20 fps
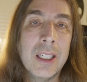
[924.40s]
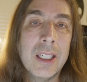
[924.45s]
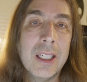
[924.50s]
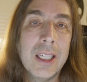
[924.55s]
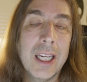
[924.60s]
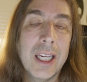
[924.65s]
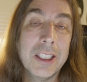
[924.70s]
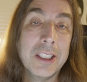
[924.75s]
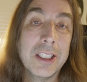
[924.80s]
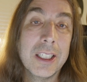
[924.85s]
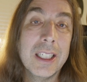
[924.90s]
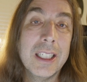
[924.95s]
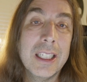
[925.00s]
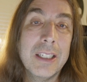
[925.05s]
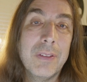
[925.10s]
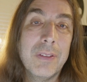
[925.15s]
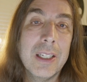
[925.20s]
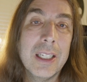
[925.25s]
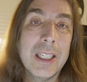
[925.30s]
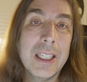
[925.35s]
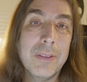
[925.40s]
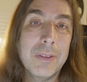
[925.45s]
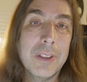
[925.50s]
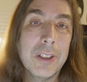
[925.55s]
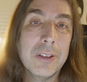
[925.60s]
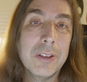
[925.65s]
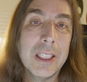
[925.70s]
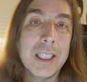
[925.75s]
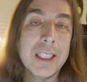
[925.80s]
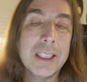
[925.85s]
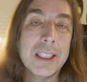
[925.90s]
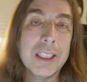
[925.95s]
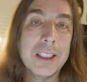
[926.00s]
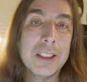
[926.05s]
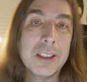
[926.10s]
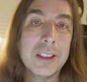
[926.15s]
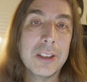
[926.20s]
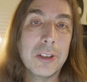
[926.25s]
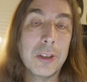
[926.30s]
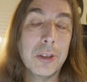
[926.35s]
And you can even leave
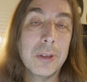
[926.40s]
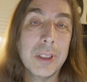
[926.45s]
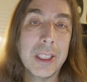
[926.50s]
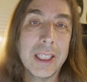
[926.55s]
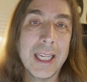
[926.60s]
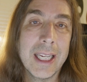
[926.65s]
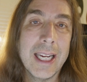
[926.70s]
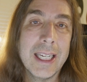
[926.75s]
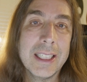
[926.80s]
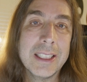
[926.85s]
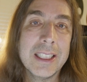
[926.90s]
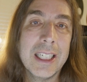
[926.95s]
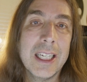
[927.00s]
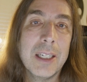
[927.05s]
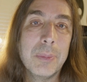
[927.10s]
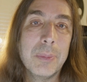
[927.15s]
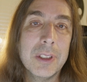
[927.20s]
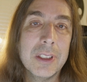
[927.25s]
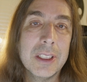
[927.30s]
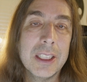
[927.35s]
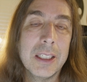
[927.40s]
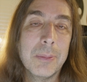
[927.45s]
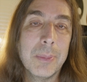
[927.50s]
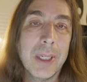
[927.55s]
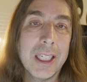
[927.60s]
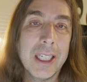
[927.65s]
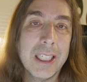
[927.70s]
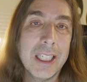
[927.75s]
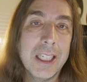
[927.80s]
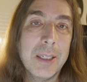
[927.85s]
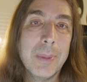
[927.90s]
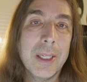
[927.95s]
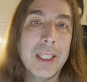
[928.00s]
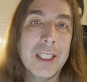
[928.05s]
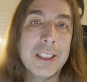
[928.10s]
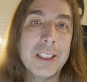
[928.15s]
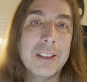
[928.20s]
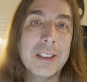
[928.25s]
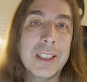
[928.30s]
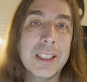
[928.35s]
donations through the Cash App using my email
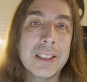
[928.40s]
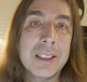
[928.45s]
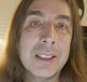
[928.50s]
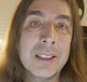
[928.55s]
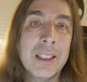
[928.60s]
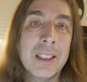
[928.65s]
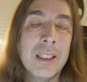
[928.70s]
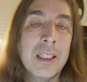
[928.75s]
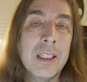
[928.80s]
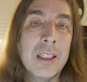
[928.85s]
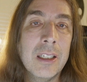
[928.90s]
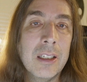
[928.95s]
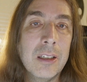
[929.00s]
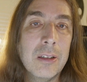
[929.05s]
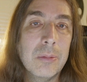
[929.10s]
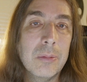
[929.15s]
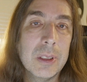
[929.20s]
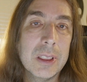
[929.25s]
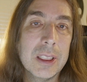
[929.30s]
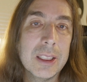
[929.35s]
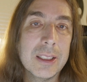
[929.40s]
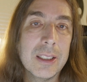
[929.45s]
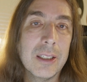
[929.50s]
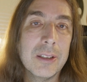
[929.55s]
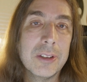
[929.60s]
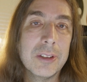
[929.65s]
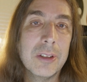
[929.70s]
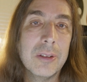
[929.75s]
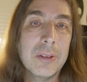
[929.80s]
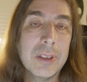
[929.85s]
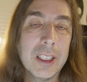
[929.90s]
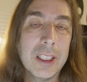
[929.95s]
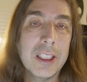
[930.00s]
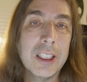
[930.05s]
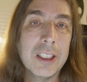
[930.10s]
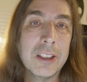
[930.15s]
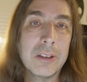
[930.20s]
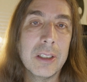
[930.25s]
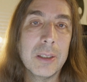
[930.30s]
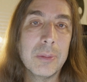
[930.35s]
address, which is also in the
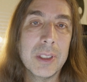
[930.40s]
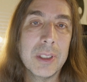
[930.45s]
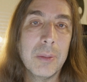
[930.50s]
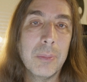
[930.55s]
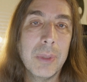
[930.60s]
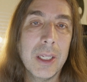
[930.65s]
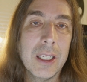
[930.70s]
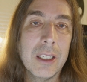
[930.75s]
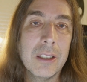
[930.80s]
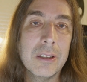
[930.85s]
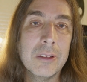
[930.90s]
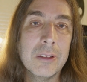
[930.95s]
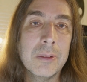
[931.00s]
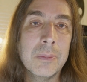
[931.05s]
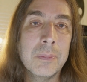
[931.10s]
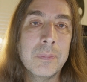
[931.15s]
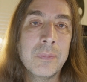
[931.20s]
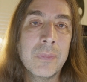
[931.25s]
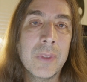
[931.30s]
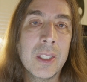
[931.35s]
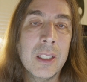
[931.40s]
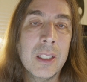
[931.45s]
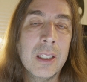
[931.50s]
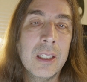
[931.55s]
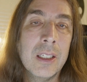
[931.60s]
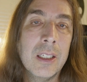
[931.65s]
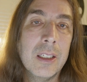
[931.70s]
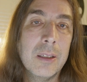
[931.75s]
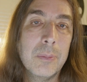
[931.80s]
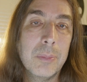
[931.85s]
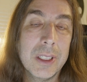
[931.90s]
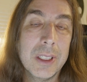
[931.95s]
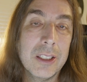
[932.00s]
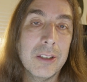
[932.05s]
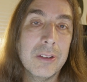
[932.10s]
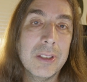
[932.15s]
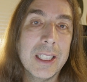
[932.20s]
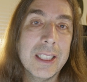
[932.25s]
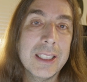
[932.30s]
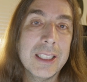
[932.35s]
description below. But
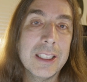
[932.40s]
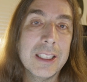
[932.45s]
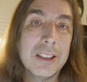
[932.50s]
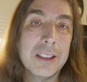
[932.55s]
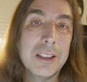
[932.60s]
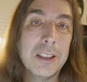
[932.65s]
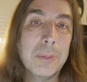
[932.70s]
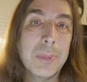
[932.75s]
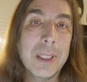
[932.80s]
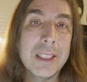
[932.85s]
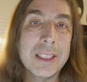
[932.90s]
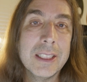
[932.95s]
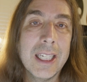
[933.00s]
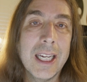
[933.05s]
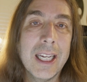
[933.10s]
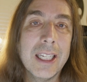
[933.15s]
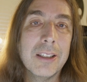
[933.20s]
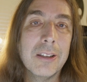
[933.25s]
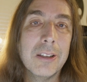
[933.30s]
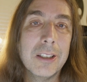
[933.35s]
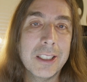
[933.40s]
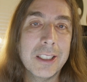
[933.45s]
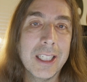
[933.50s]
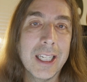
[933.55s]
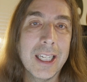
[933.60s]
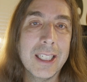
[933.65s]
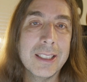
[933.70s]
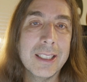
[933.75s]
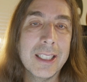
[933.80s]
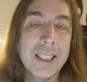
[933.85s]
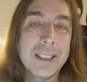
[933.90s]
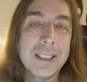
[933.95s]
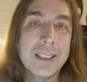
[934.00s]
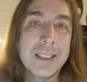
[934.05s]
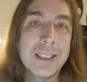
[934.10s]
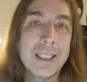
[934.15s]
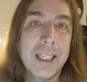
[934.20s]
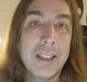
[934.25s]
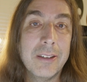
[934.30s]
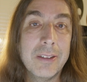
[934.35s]
donations to my channel are not
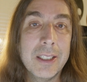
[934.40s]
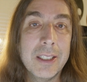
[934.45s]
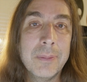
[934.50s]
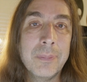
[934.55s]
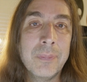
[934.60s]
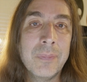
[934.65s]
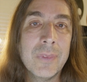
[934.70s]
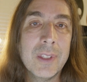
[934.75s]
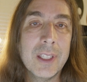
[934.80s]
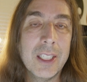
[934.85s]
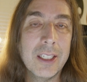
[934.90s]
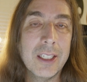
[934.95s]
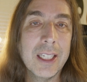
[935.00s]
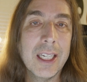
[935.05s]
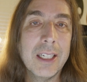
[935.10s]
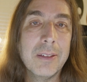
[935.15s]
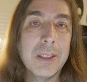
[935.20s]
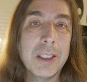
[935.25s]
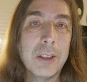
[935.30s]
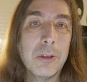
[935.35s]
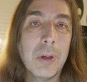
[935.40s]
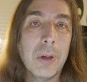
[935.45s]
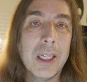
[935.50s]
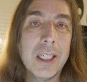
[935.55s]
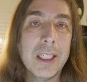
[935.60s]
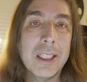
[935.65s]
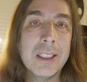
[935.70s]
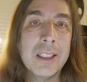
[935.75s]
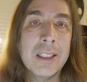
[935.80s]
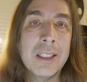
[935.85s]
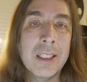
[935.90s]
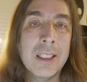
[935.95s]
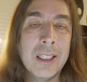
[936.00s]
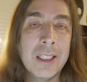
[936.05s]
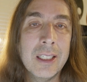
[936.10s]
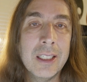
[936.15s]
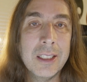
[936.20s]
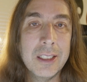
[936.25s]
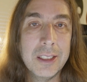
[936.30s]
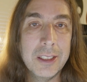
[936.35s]
necessary. They're not required.
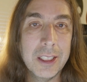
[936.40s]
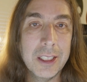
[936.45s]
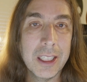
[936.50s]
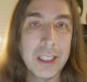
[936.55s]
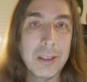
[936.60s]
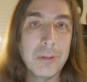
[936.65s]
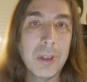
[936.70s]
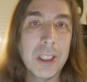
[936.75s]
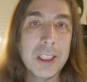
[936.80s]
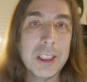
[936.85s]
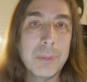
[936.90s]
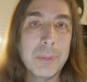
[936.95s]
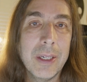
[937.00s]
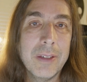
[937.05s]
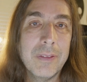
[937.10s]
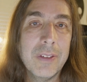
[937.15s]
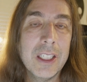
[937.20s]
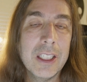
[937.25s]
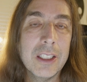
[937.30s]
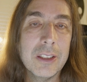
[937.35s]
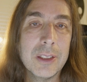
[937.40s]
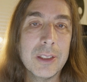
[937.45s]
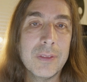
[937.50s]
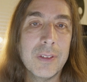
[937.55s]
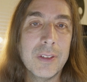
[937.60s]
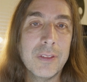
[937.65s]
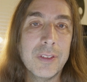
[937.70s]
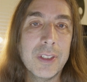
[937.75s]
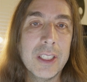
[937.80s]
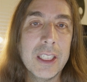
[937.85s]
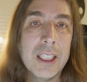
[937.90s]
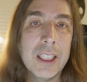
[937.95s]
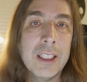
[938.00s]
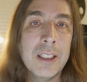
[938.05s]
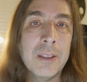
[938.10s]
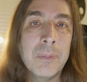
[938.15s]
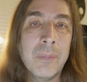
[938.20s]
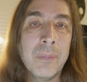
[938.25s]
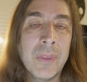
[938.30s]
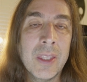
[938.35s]
You can watch my videos for free.